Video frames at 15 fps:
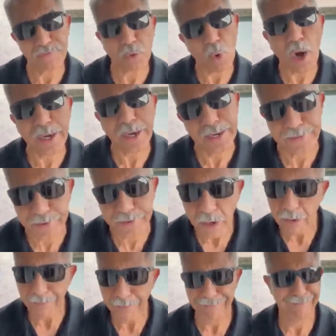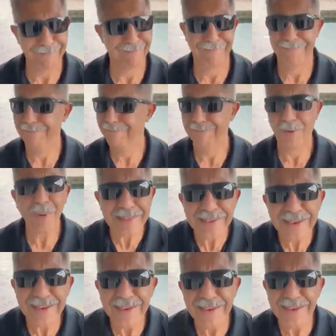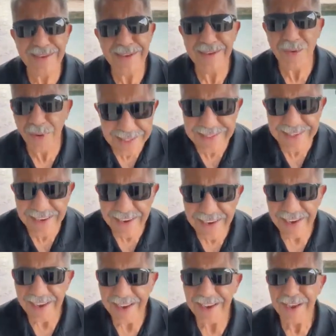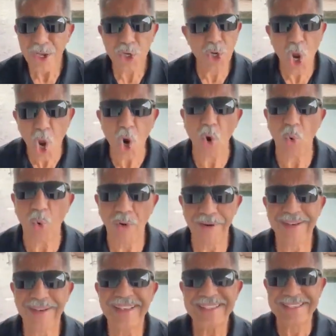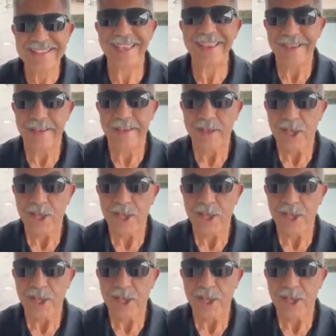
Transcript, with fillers: See, is there anything wrong with brother B? No. Is there anything wrong with brother A? No.